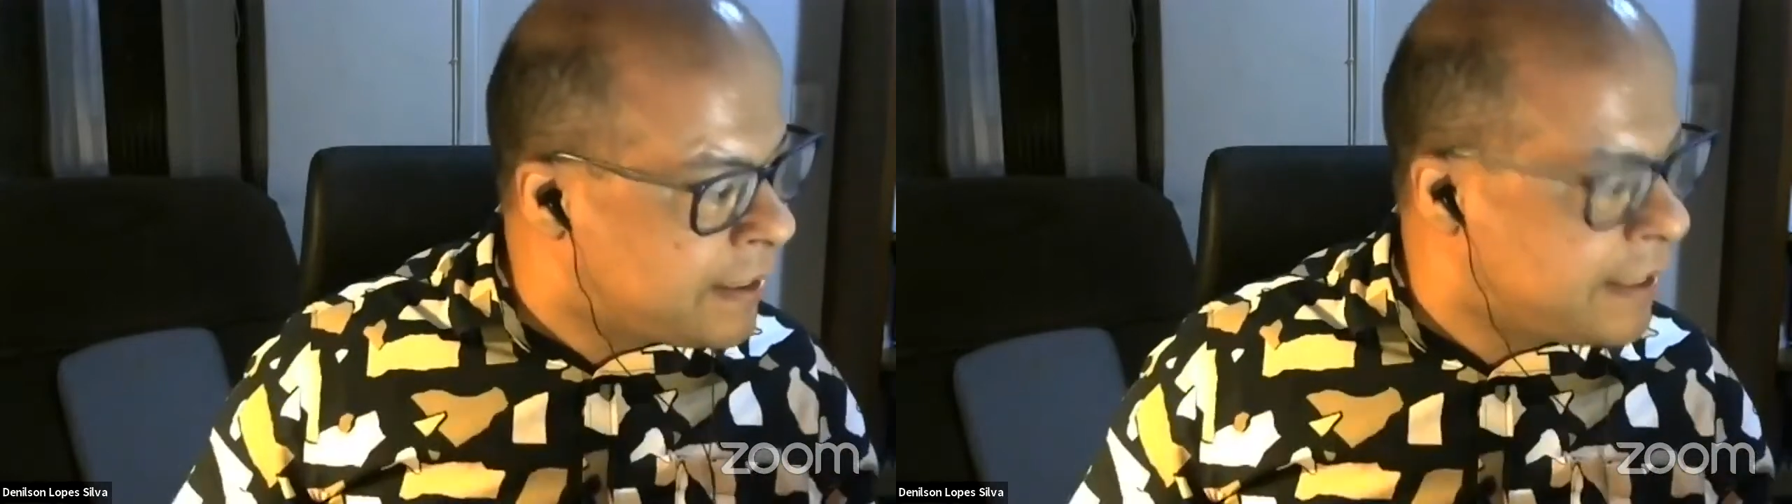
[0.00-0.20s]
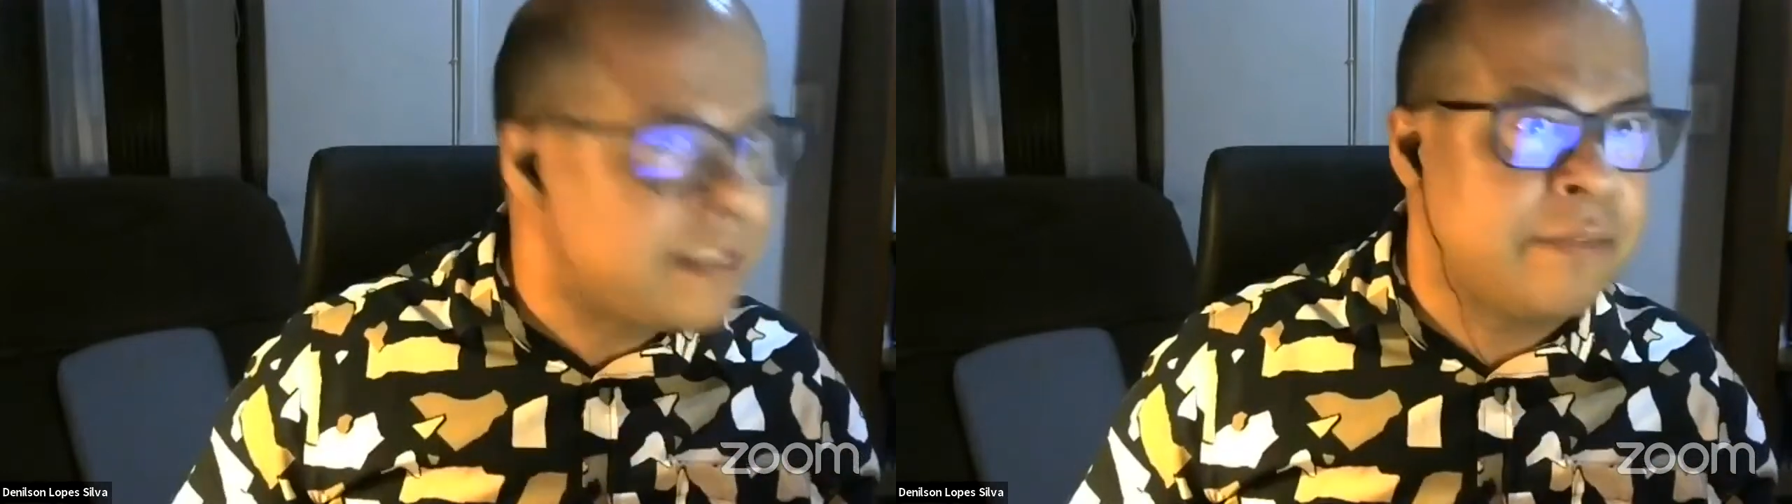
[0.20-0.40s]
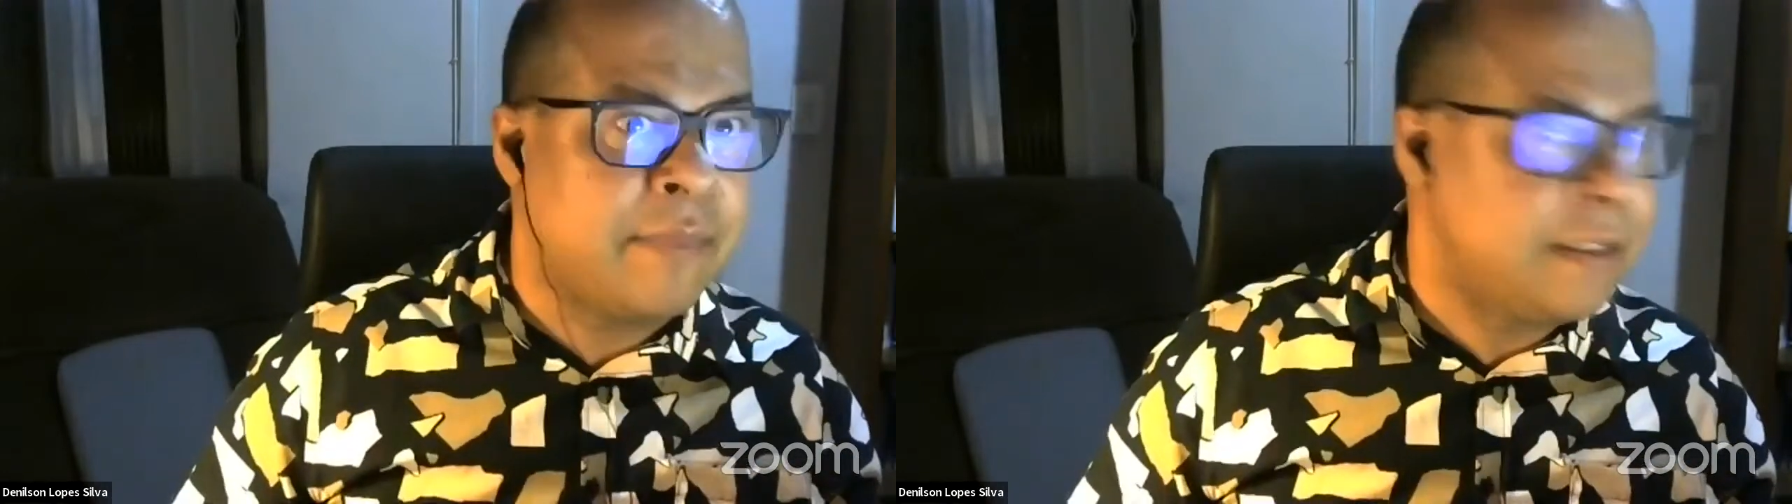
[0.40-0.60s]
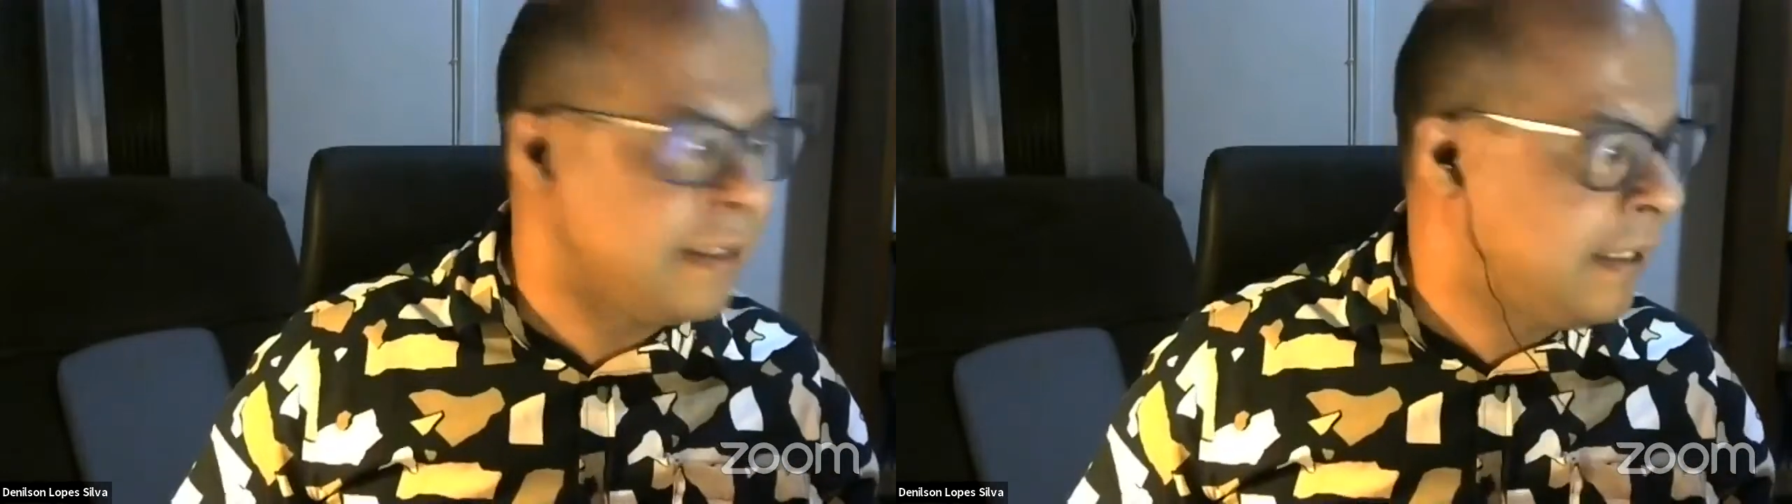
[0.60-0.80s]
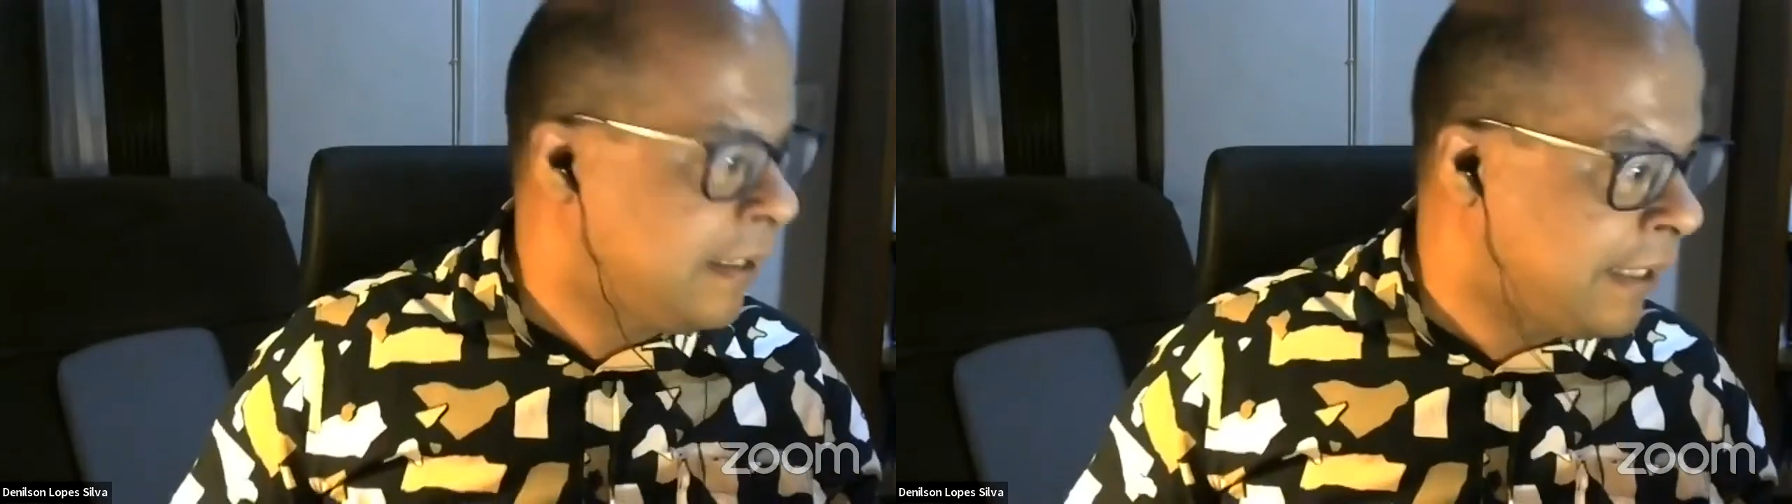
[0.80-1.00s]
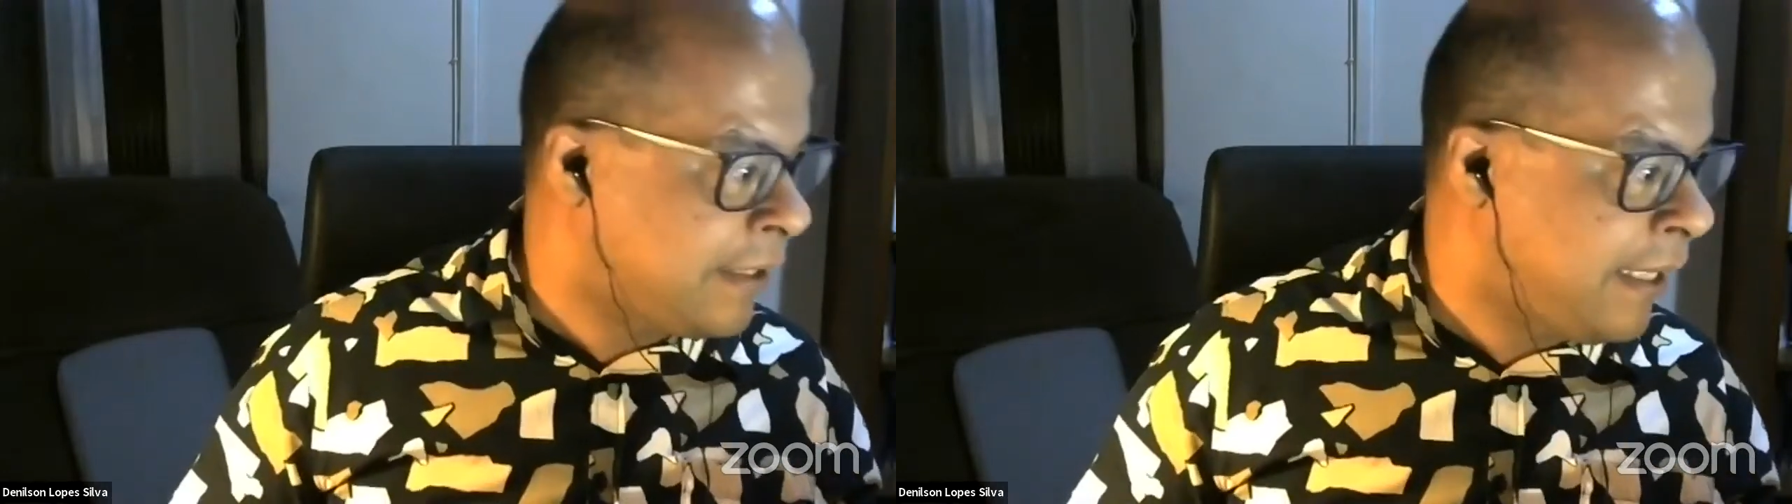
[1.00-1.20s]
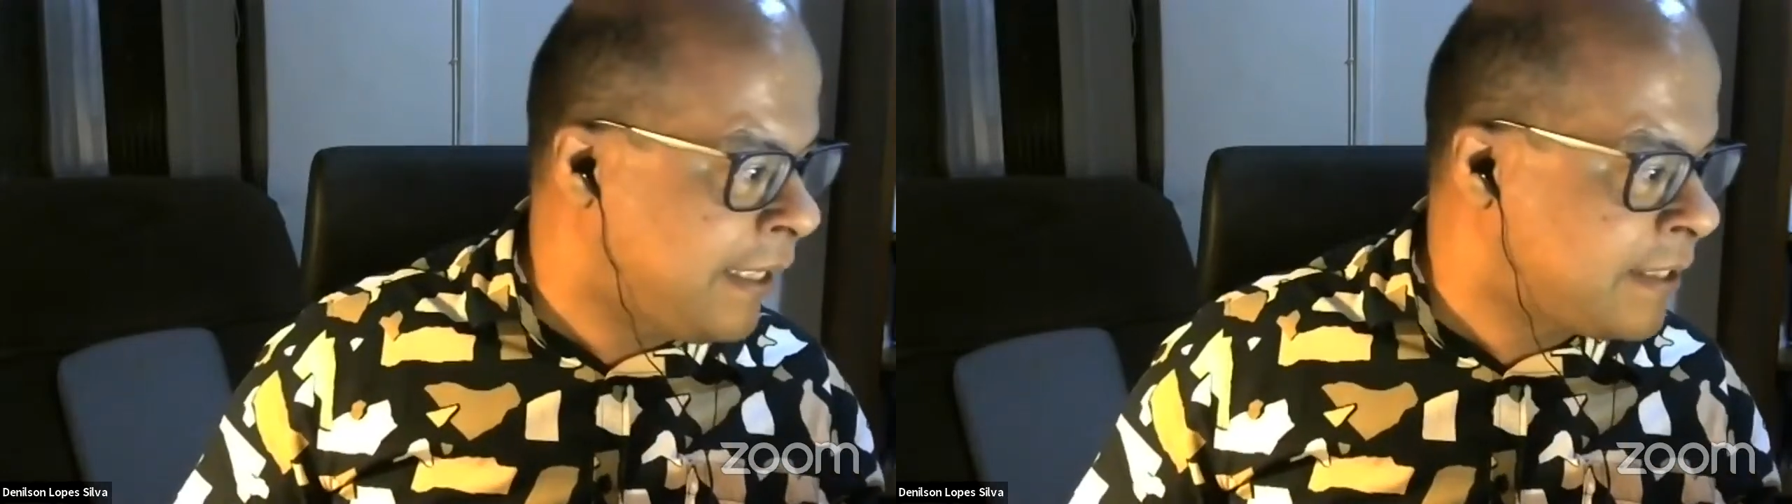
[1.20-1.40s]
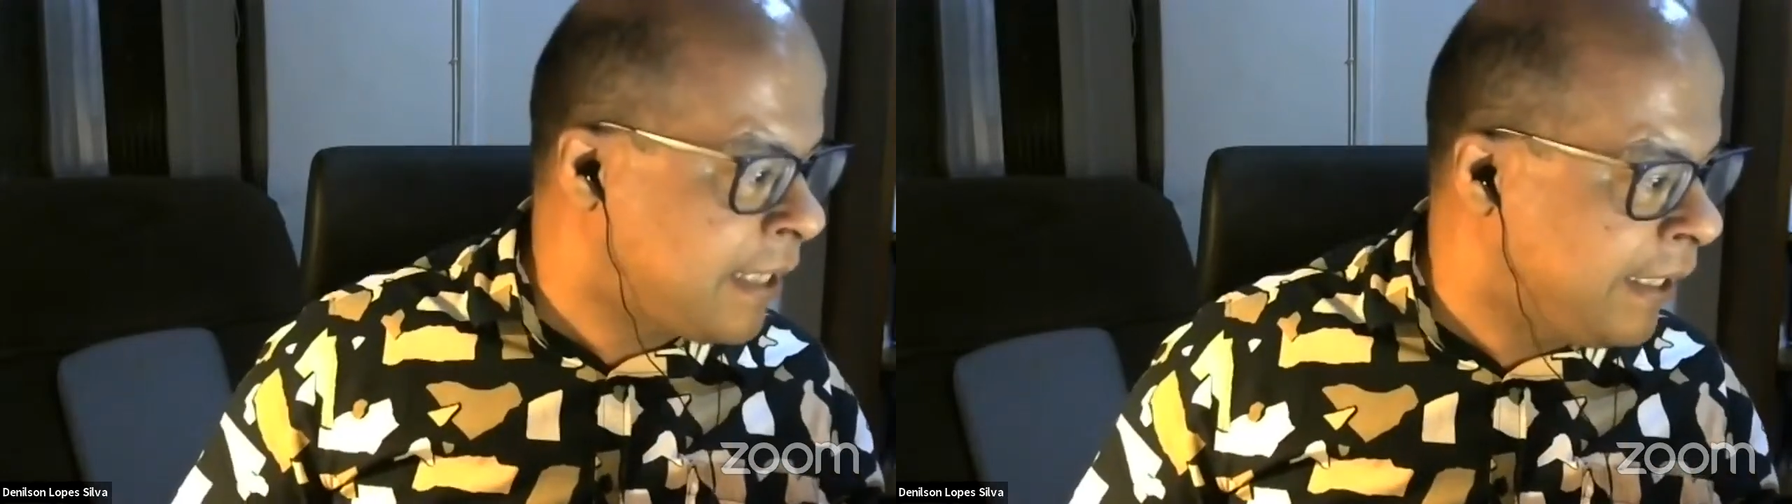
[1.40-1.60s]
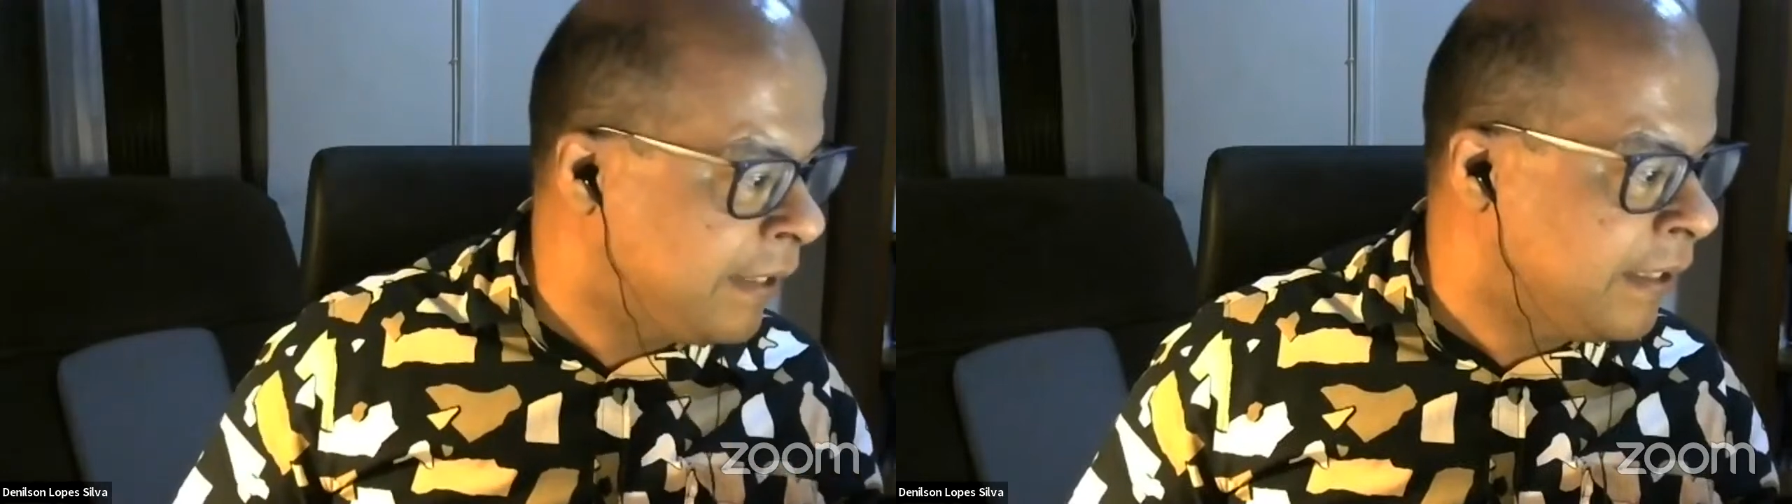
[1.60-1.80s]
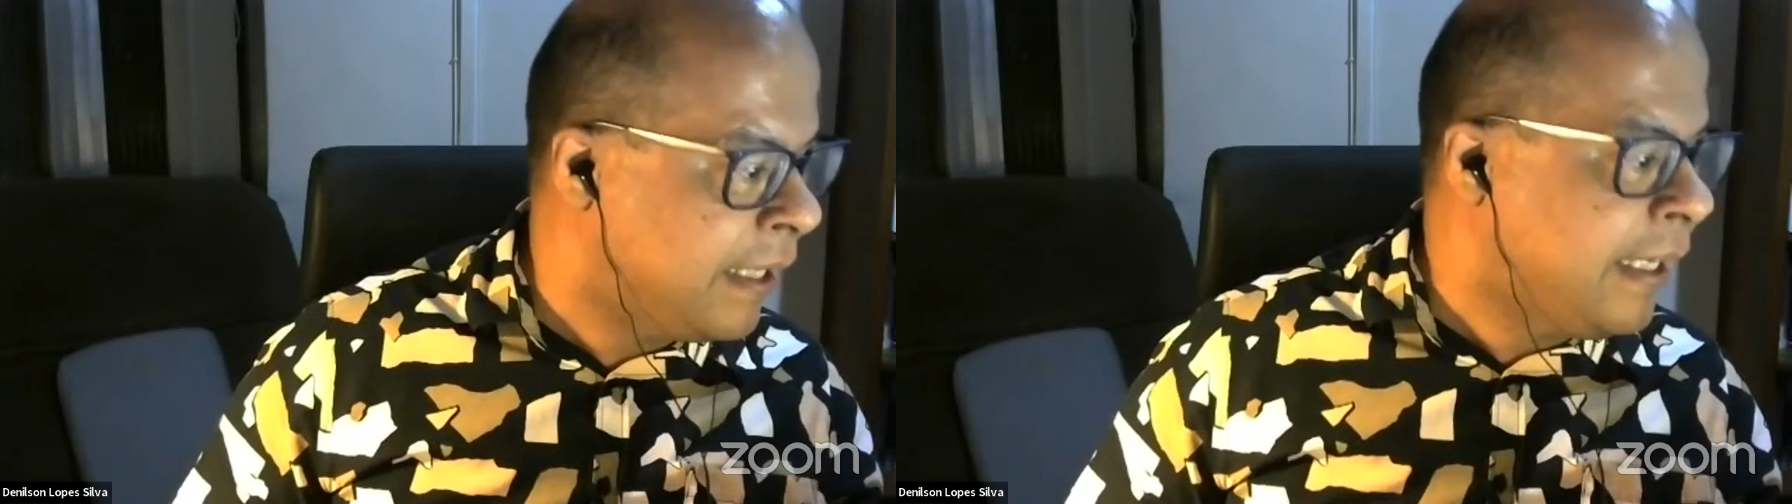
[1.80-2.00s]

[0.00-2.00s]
system that hates him,